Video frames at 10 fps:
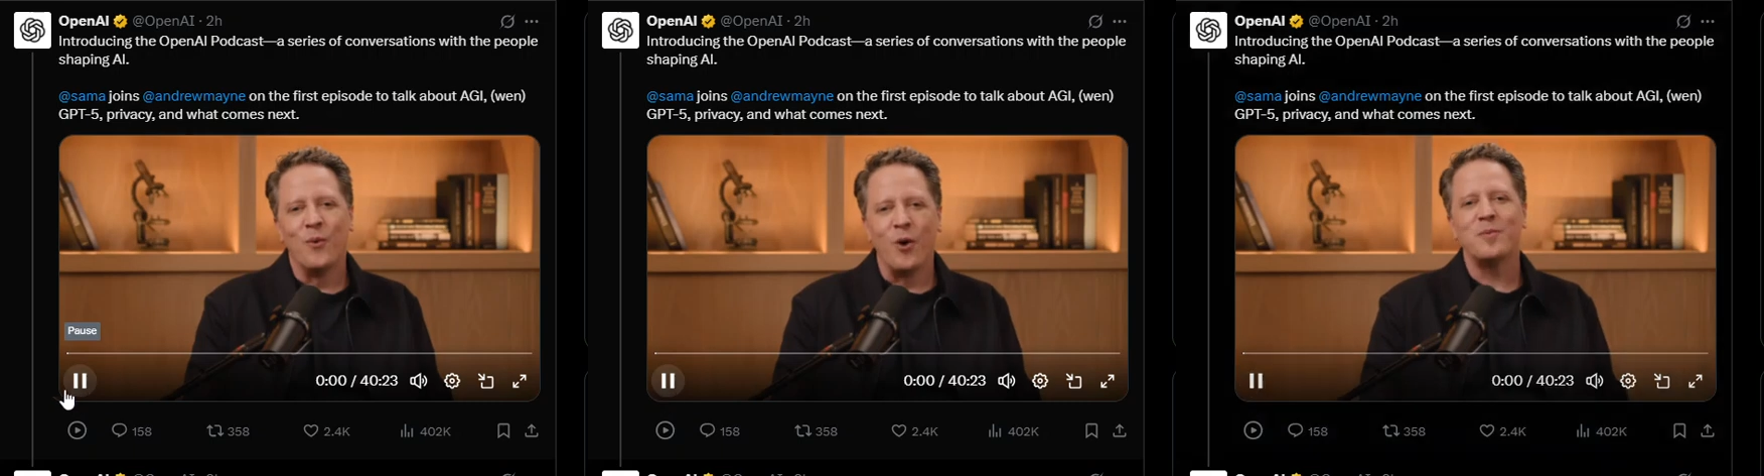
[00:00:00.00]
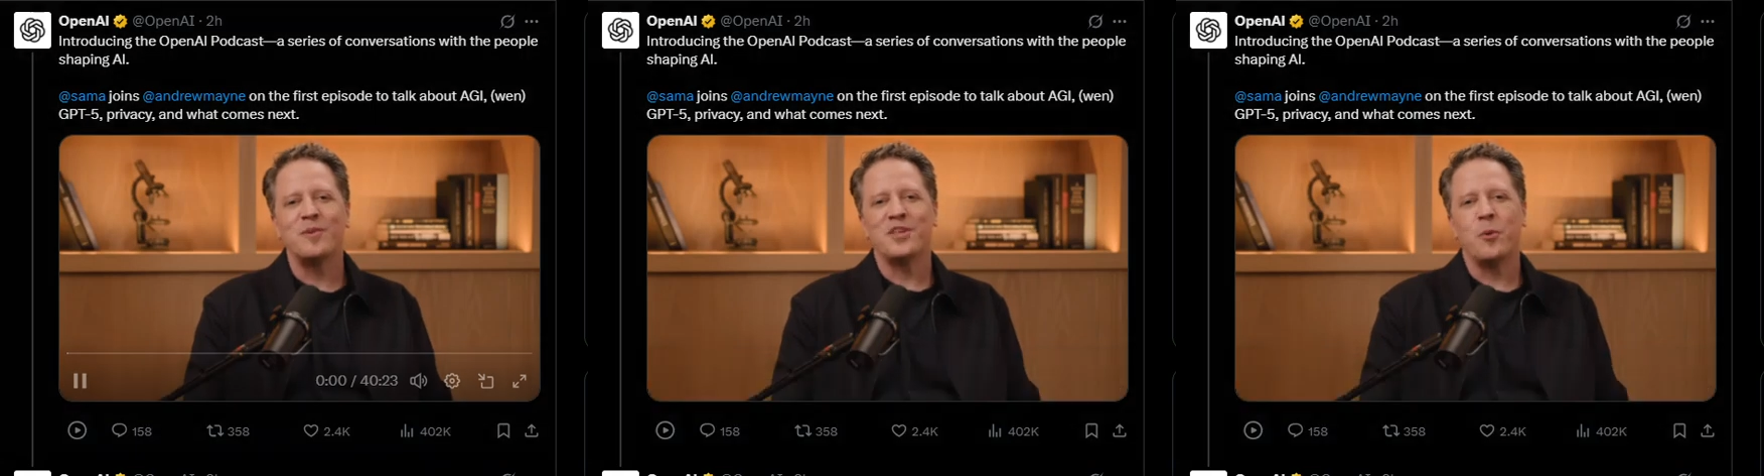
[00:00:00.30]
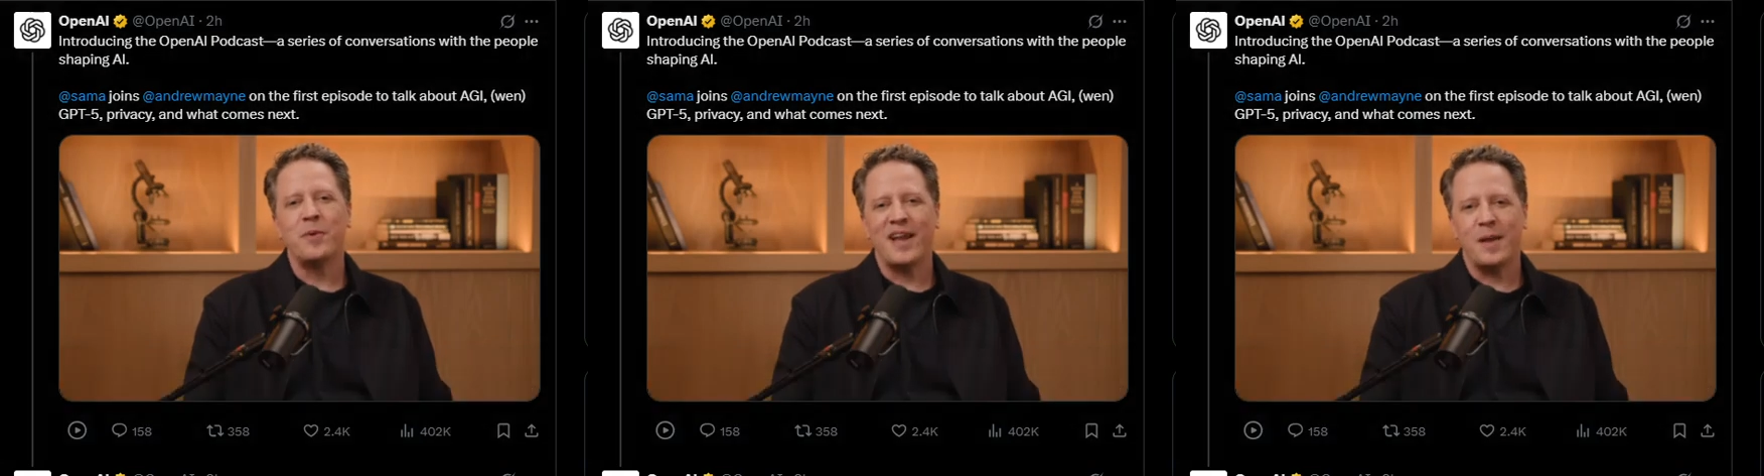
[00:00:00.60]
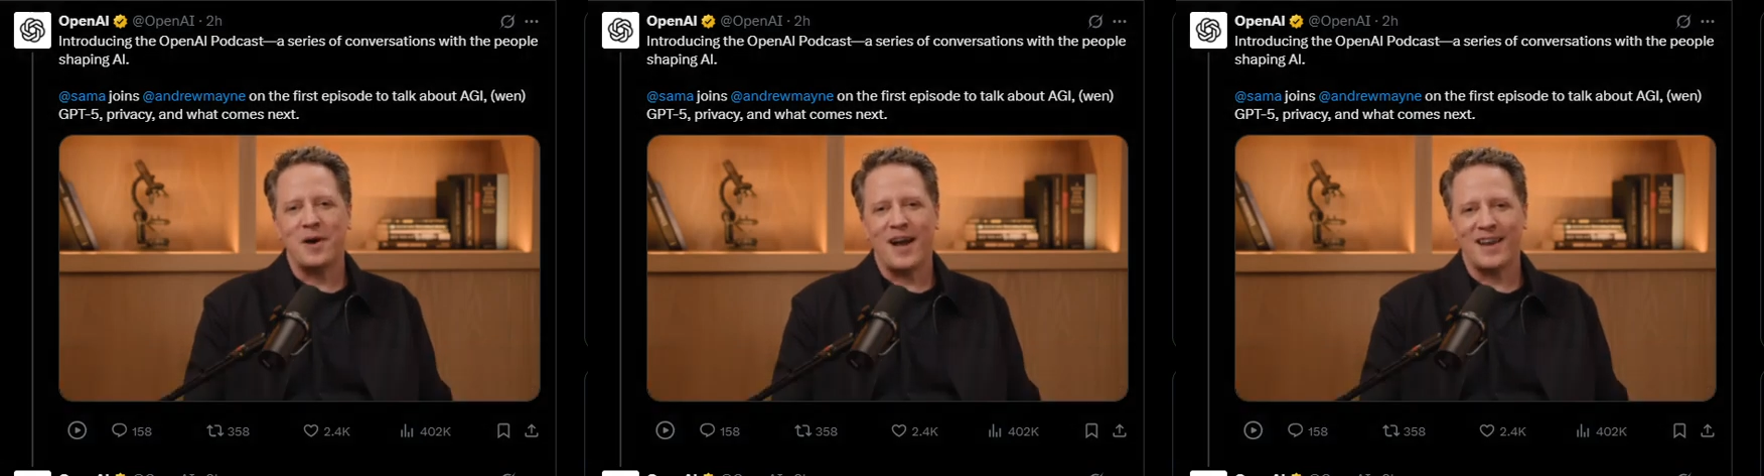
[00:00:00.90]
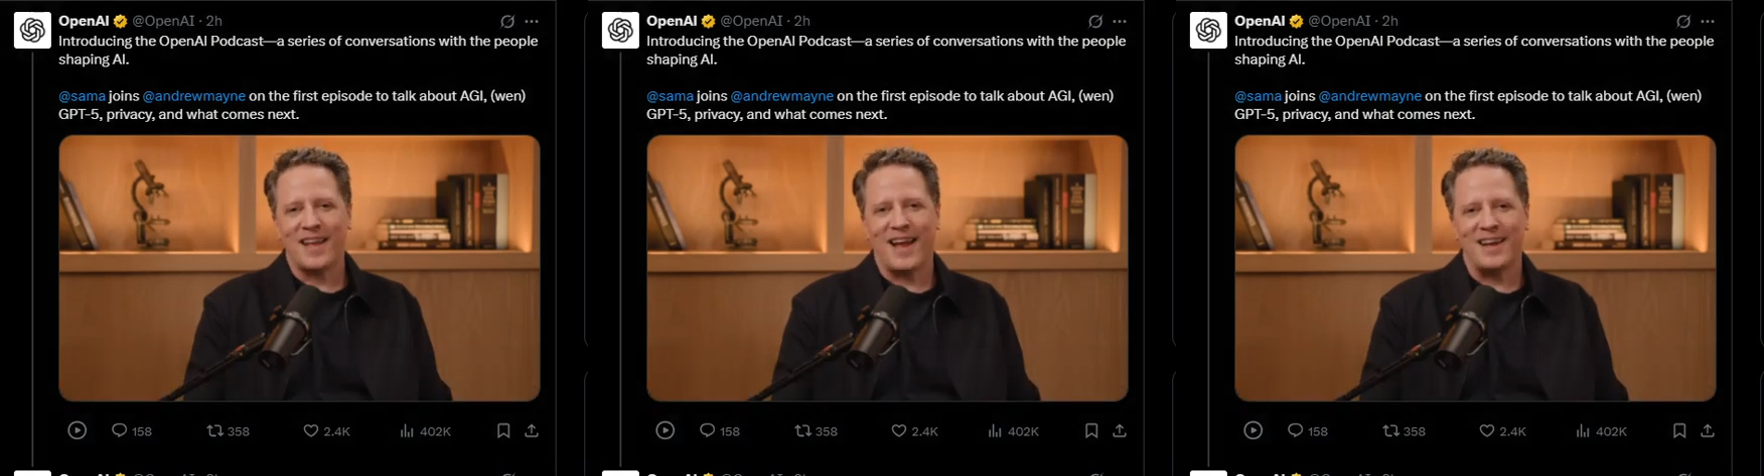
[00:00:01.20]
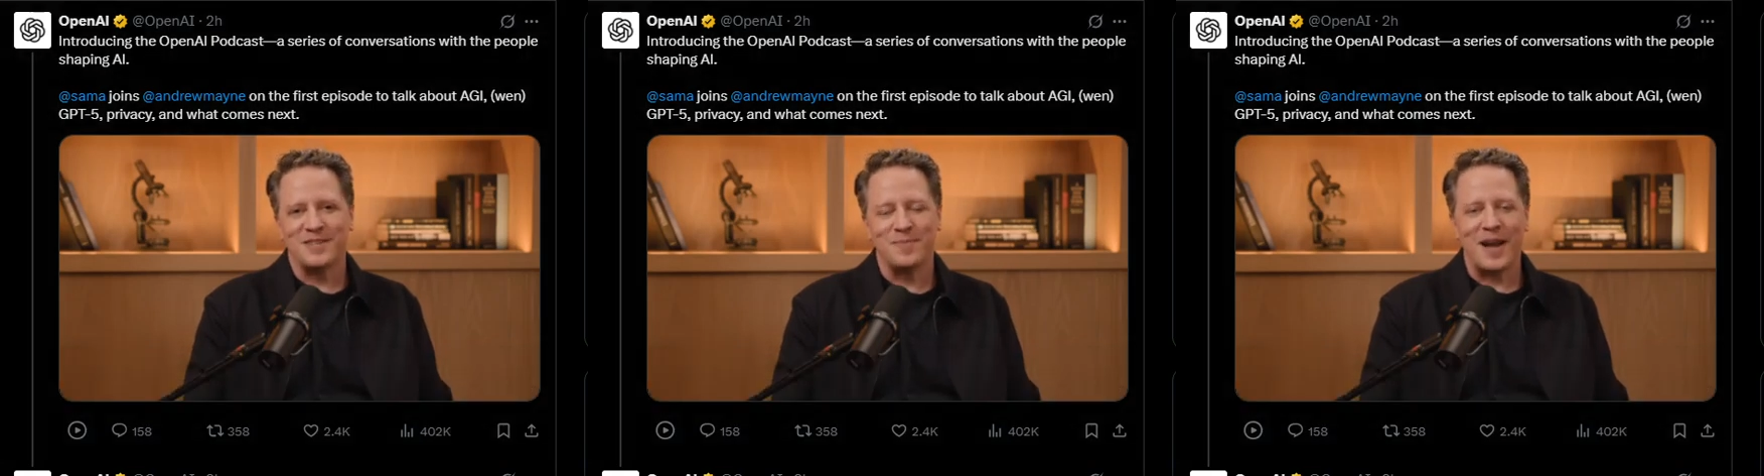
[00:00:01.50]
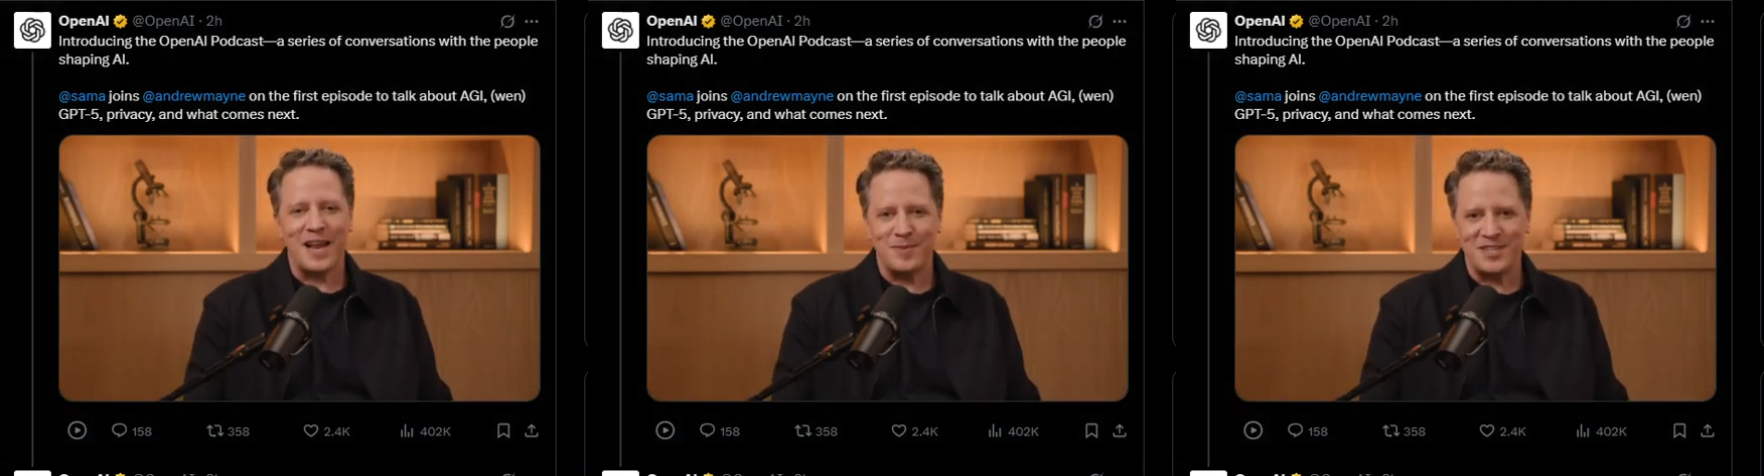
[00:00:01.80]
Welcome to the OpenAI Podcast.
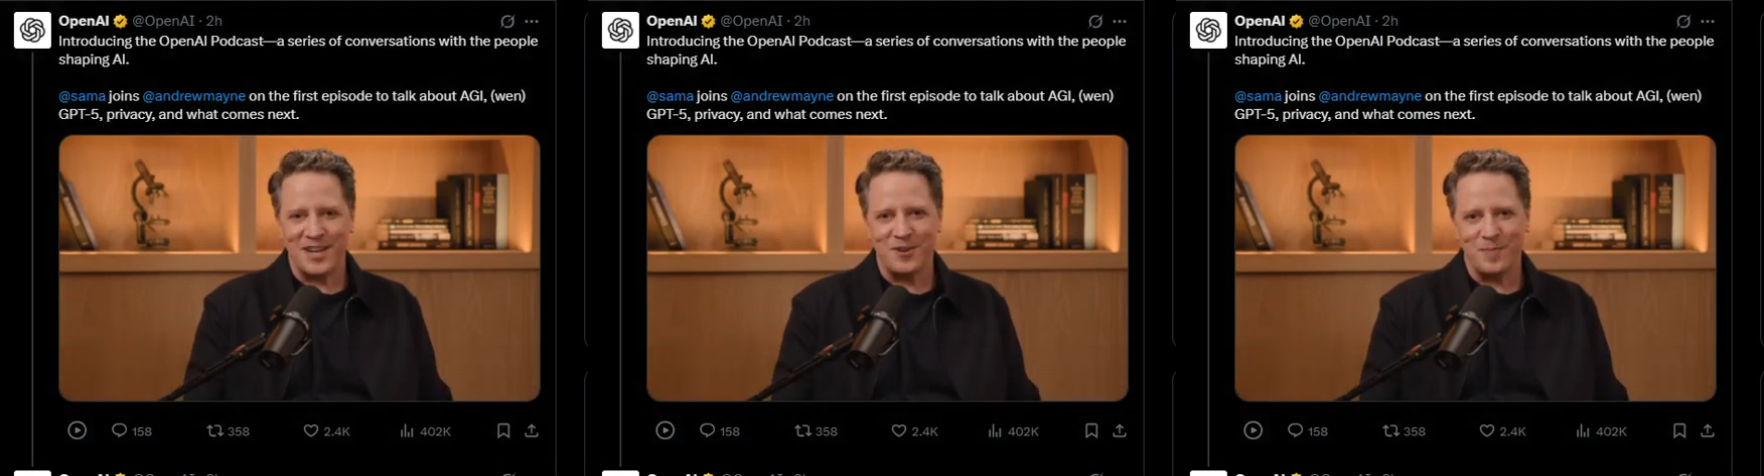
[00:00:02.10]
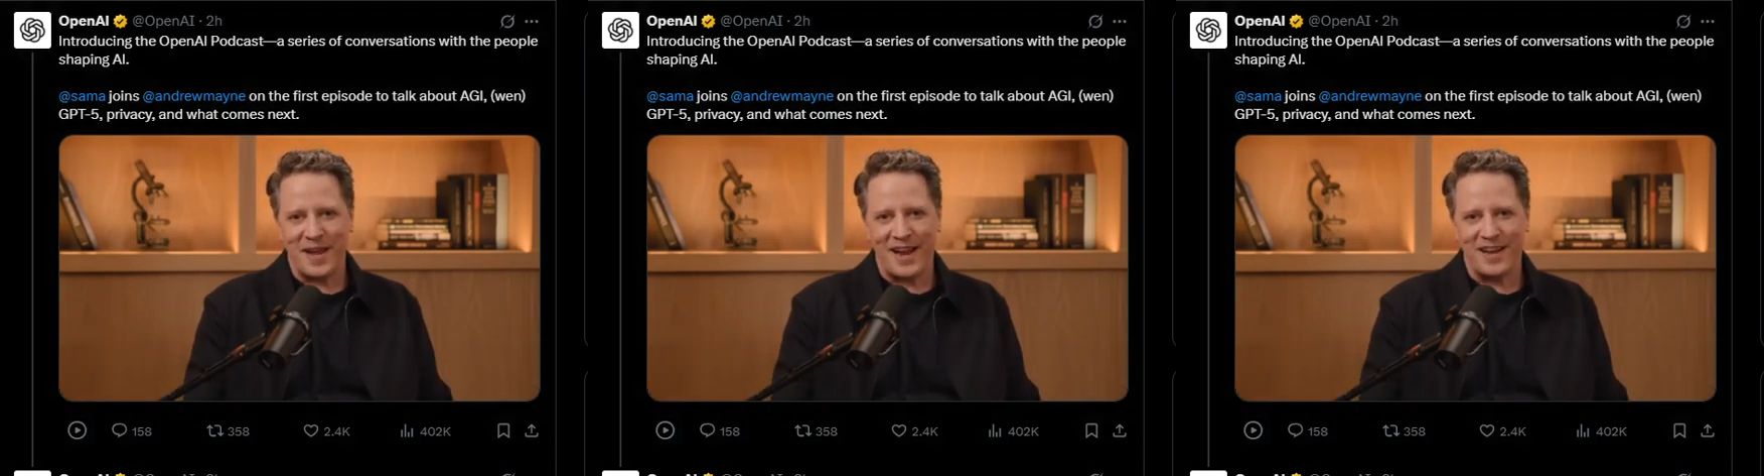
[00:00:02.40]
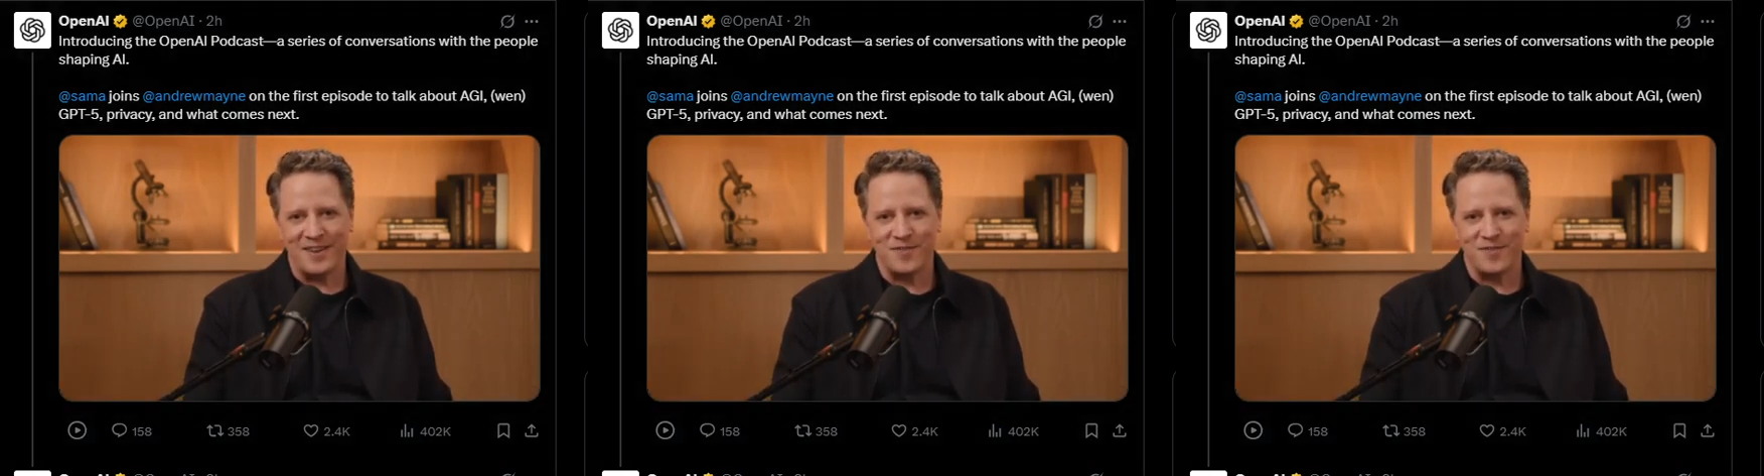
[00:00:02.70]
My name is Andrew Main.